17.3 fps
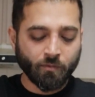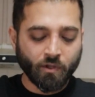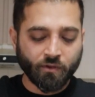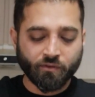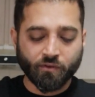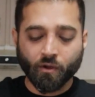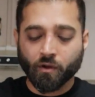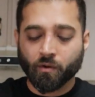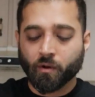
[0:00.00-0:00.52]

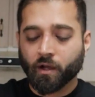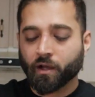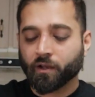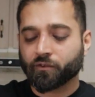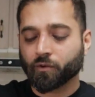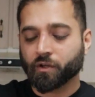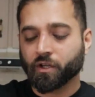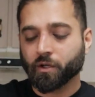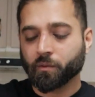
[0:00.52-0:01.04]

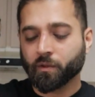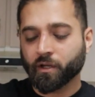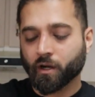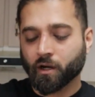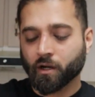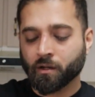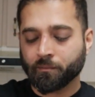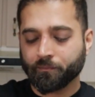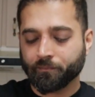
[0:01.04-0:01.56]
So here we
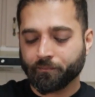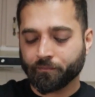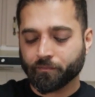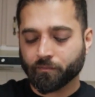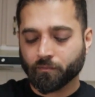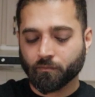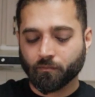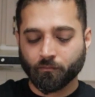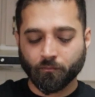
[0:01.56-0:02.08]
are
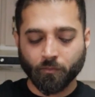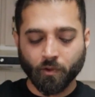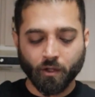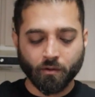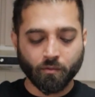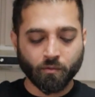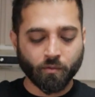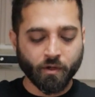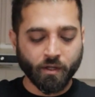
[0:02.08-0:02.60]

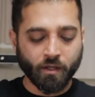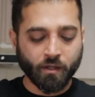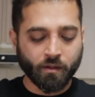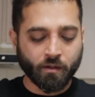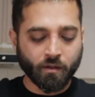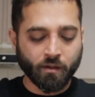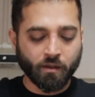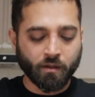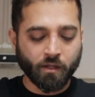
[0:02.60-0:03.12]

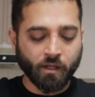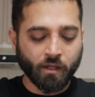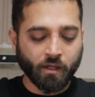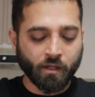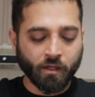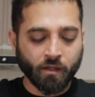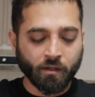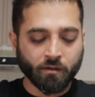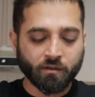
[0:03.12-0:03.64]
with
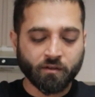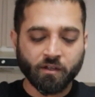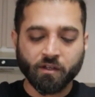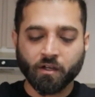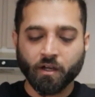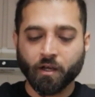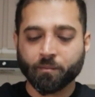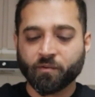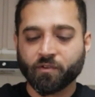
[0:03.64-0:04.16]
the
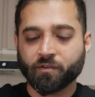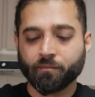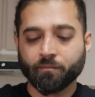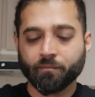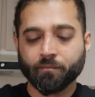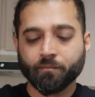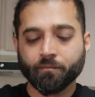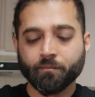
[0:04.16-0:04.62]
teacups,